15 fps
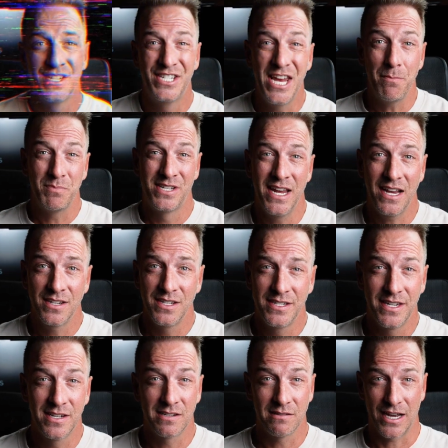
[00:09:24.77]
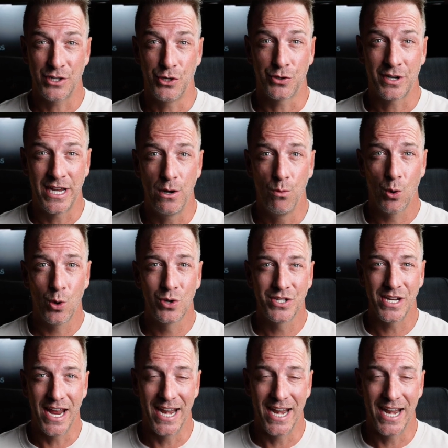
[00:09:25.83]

Step six is to select your keywords.